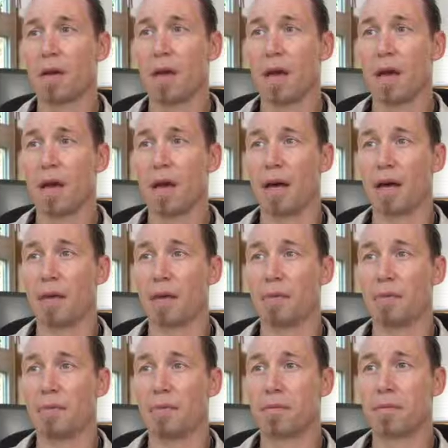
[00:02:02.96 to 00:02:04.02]

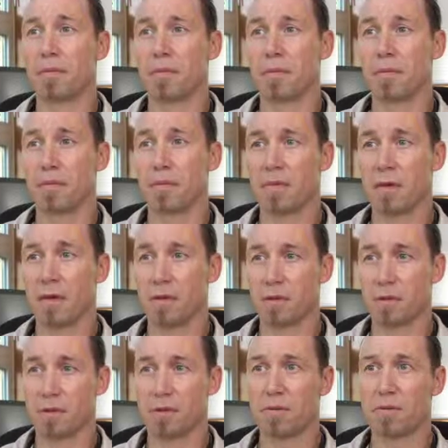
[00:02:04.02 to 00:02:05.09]
And
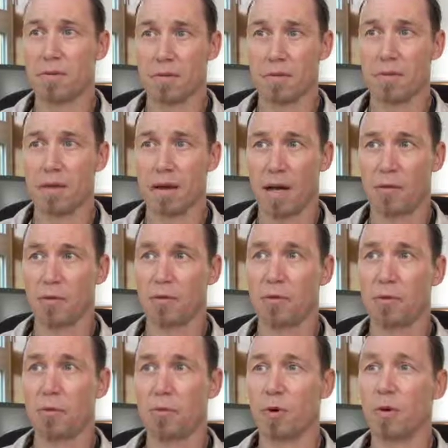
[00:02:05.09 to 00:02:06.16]
this type of
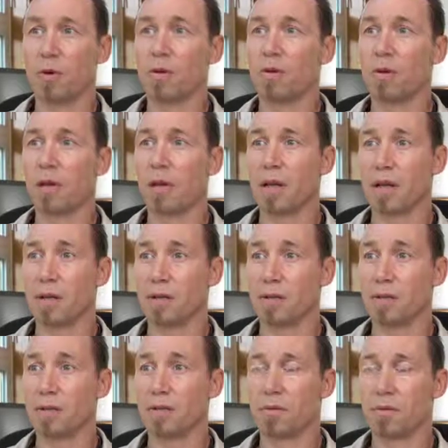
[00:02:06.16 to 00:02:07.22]
tumor
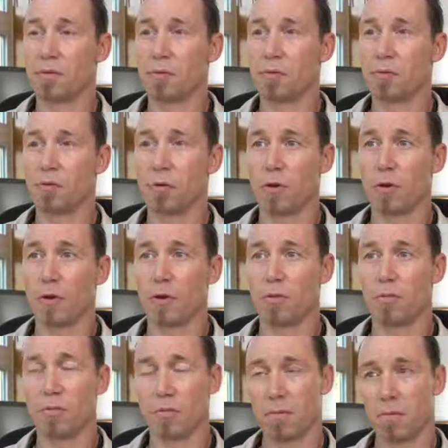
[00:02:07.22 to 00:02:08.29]
is treated
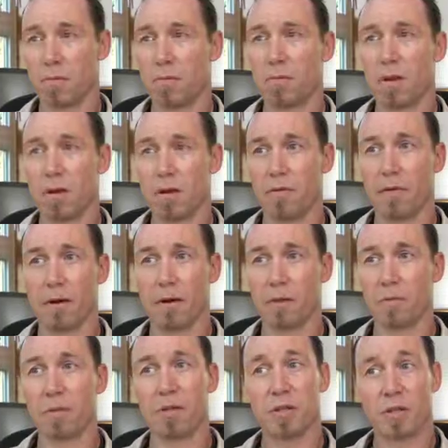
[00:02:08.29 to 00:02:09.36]
in a very
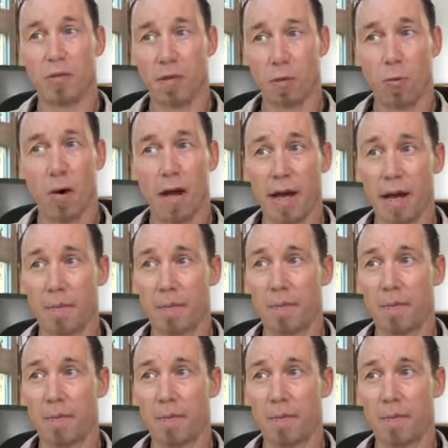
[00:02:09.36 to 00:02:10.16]
specific way.